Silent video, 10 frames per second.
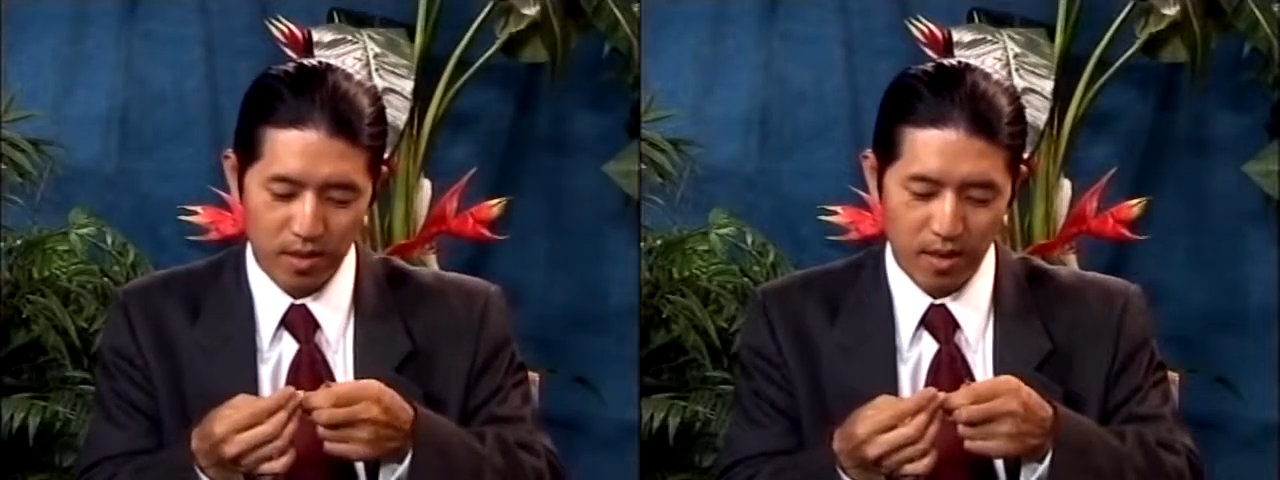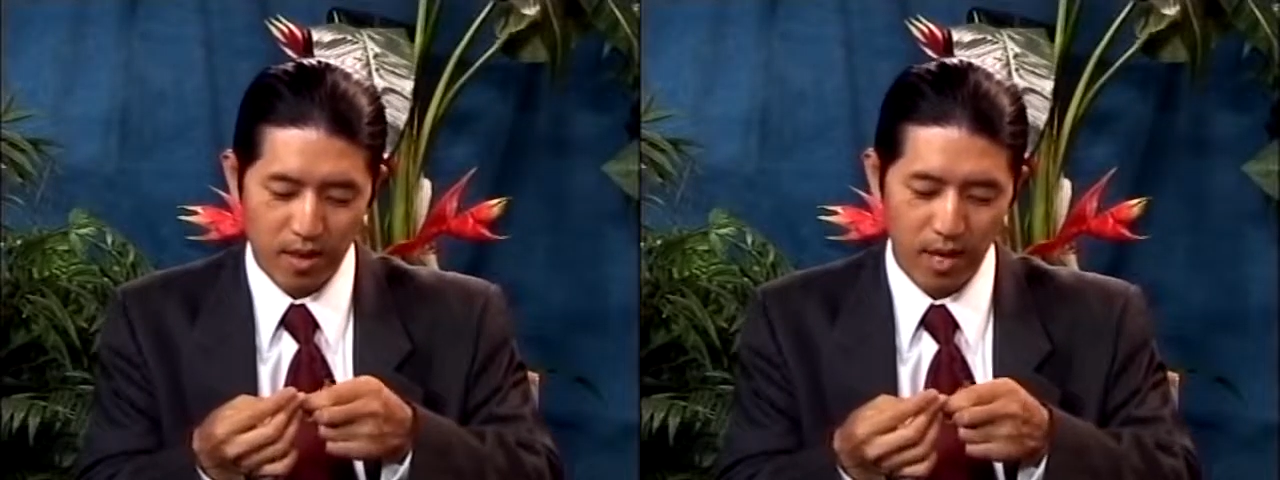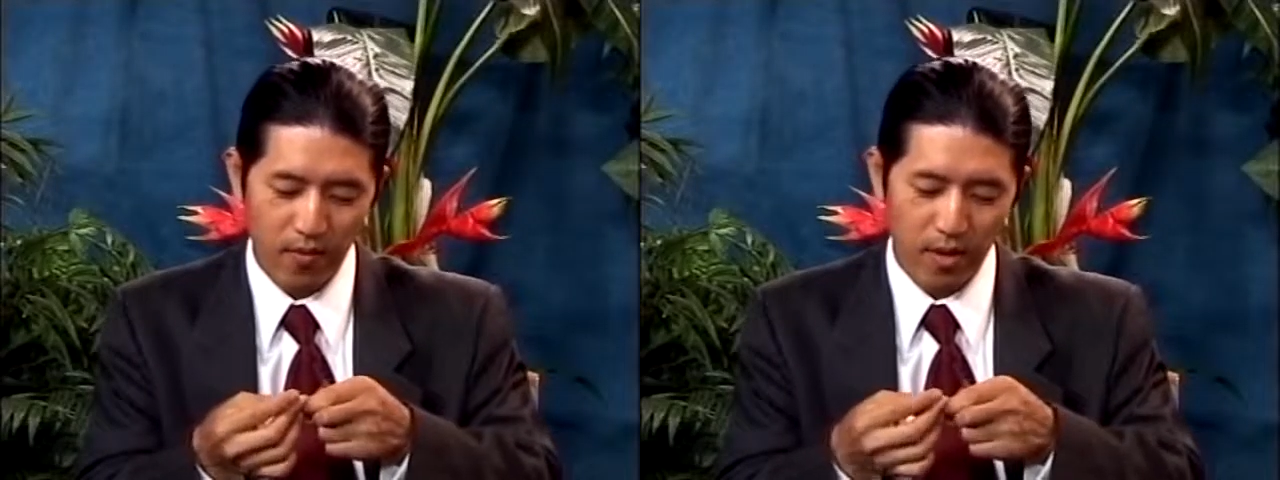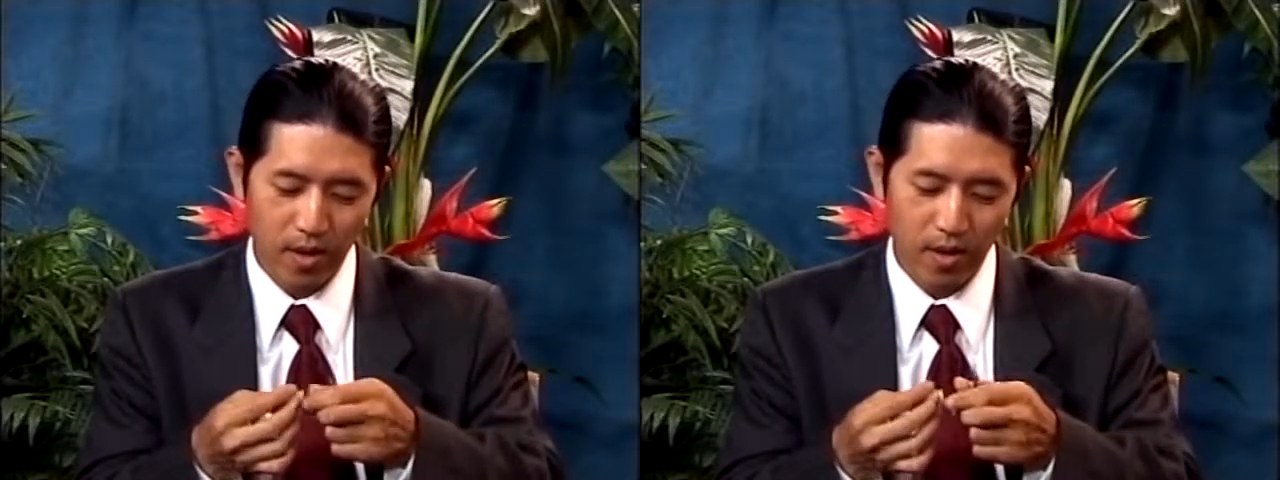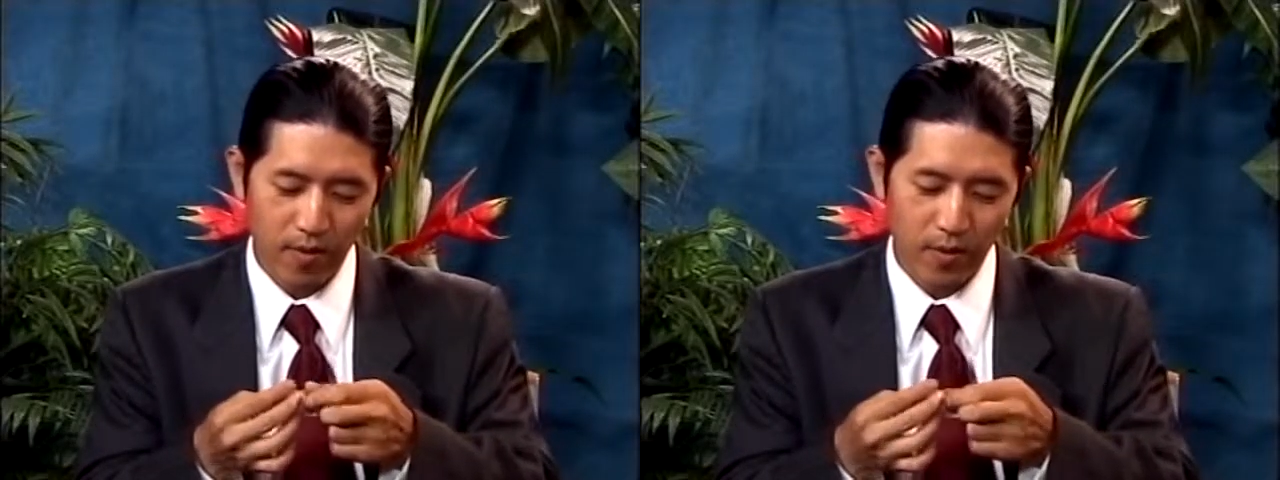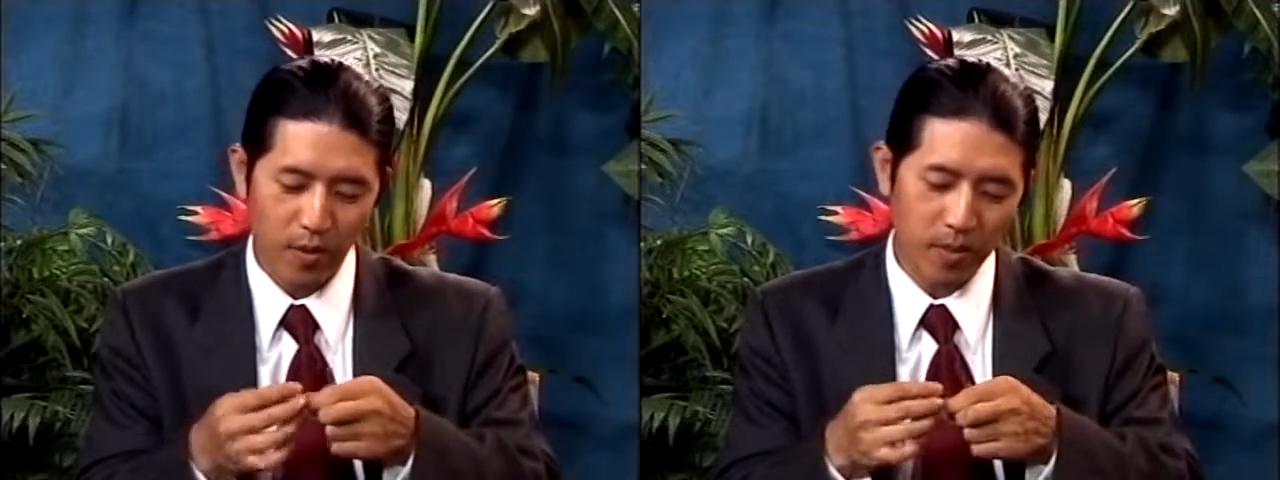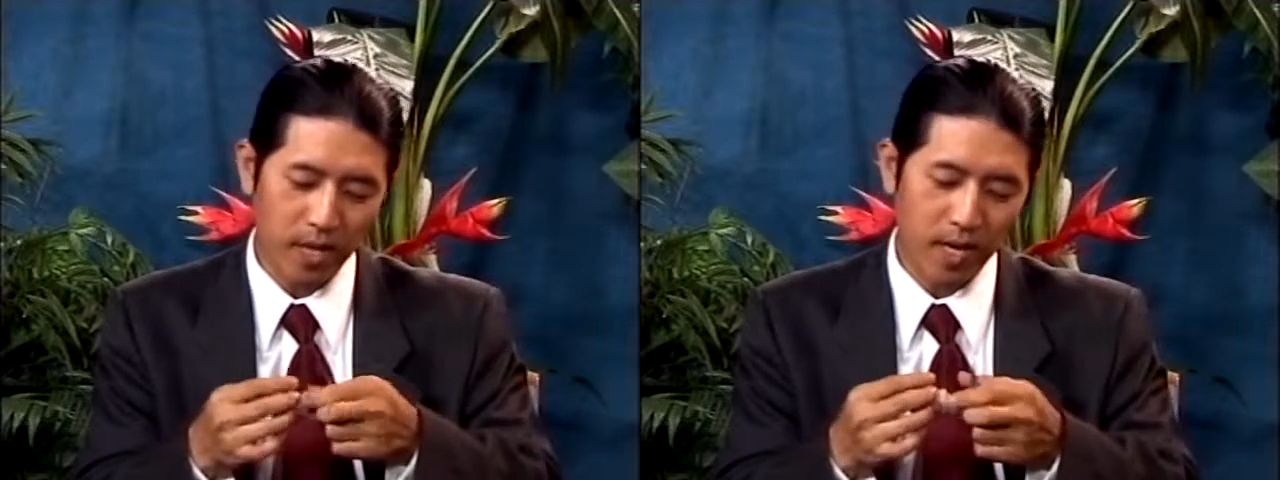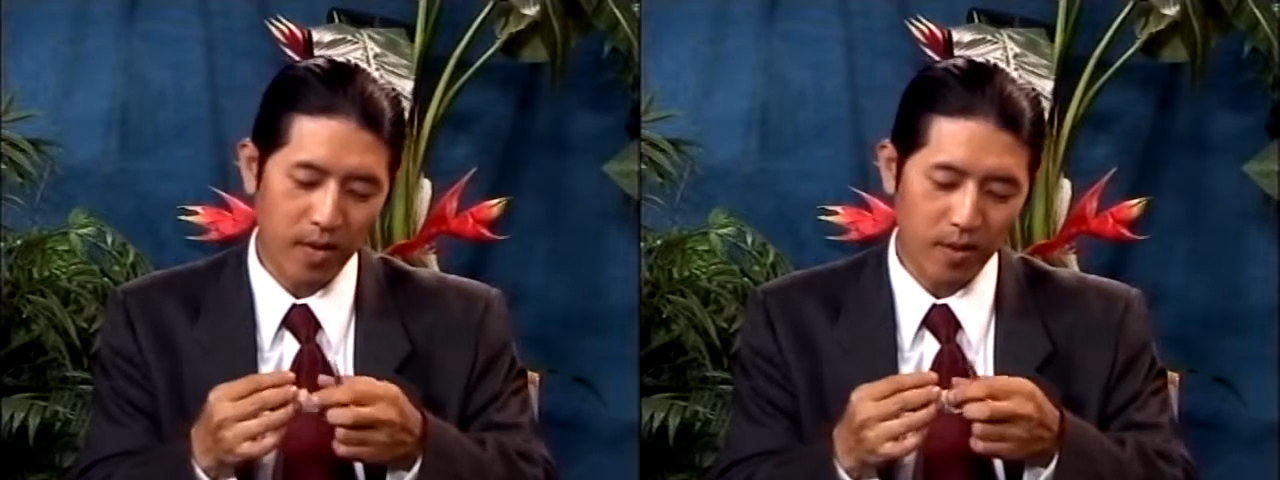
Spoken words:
I have a. If you go to my gallery,